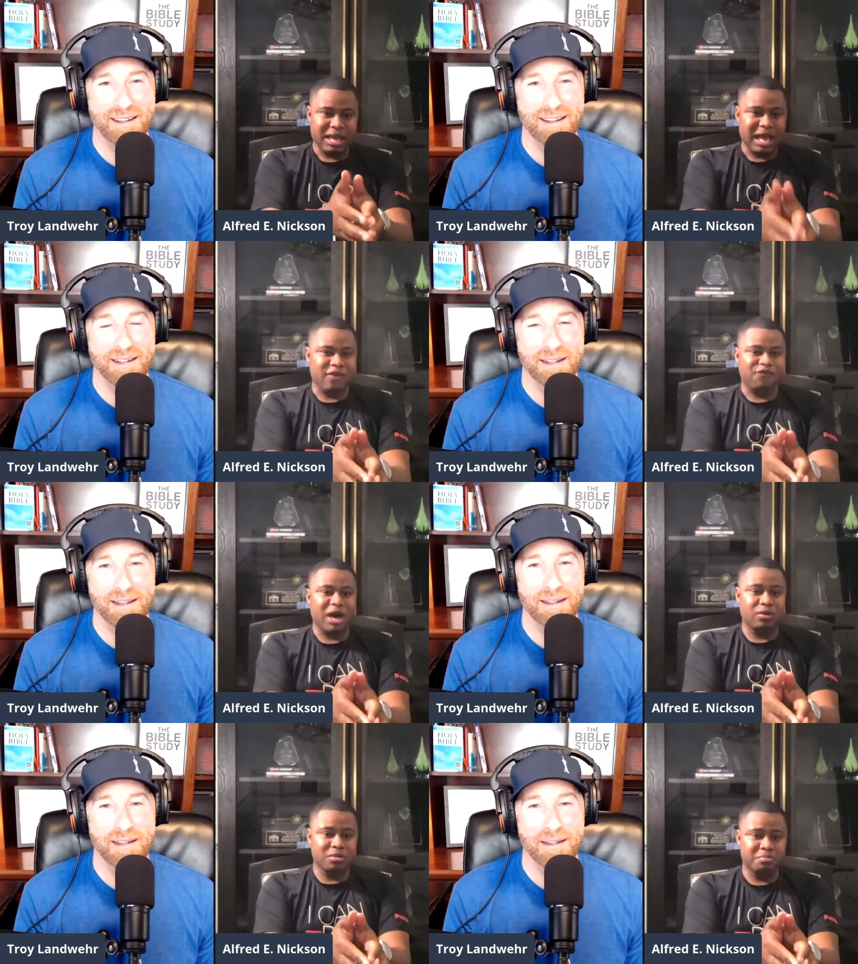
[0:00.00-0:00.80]
Speaker 1: I
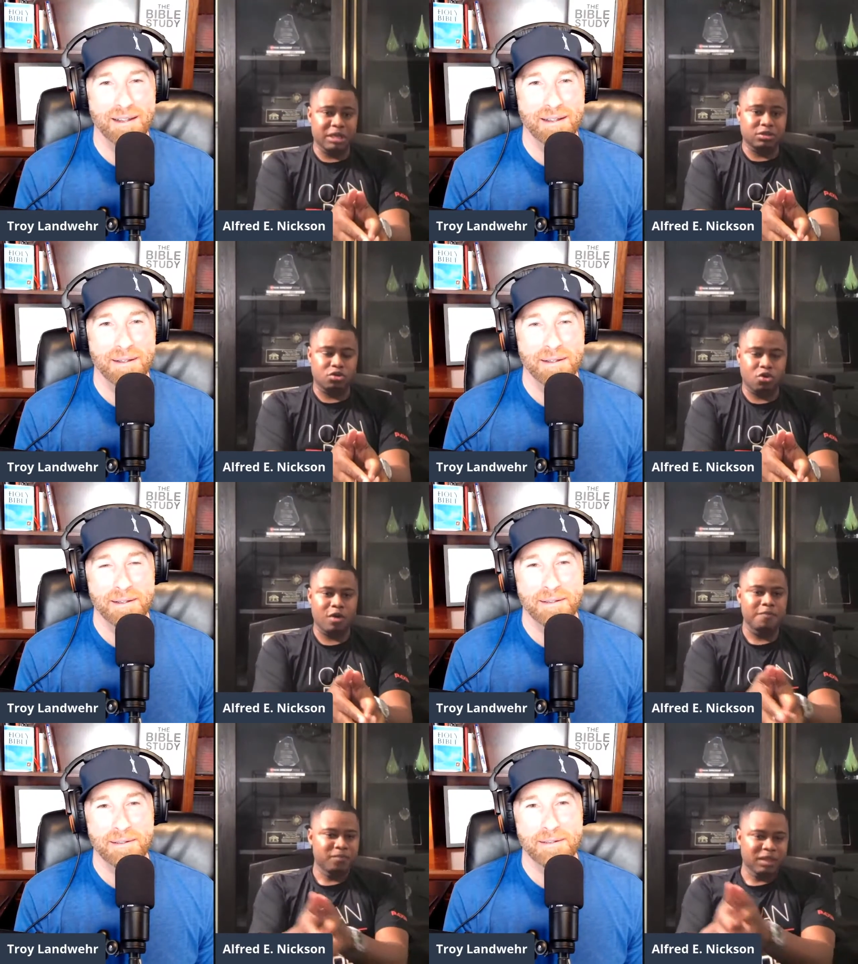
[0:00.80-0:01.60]
found the
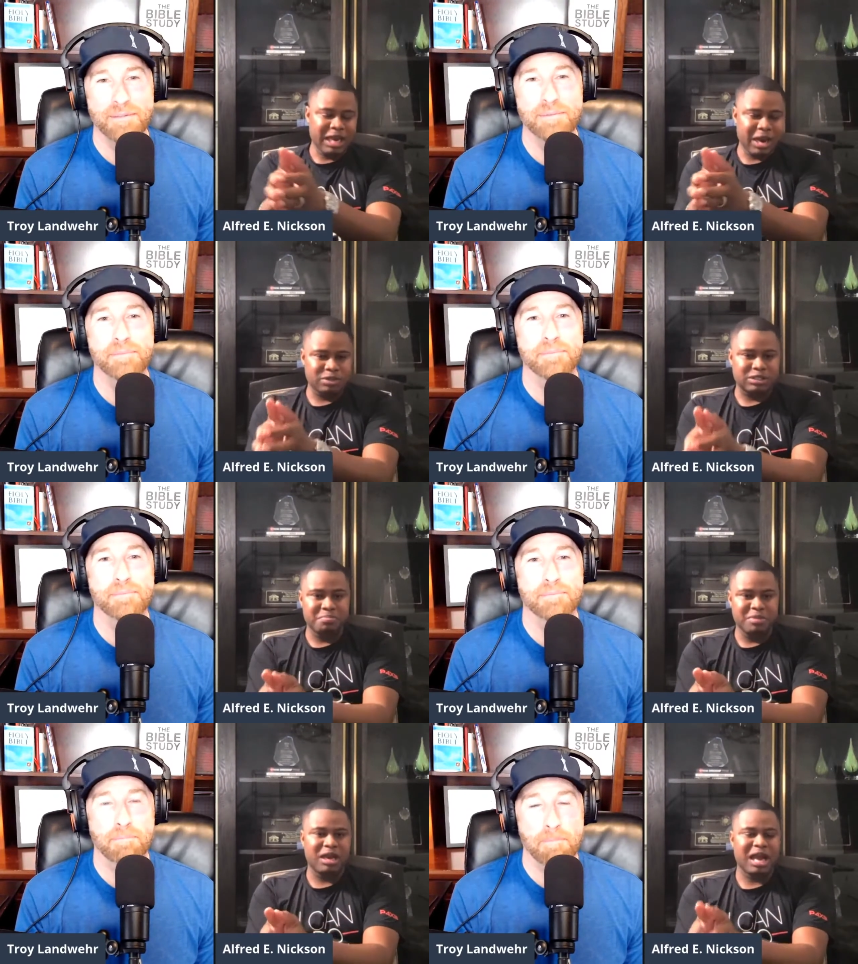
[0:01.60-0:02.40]
mentor and I was committed.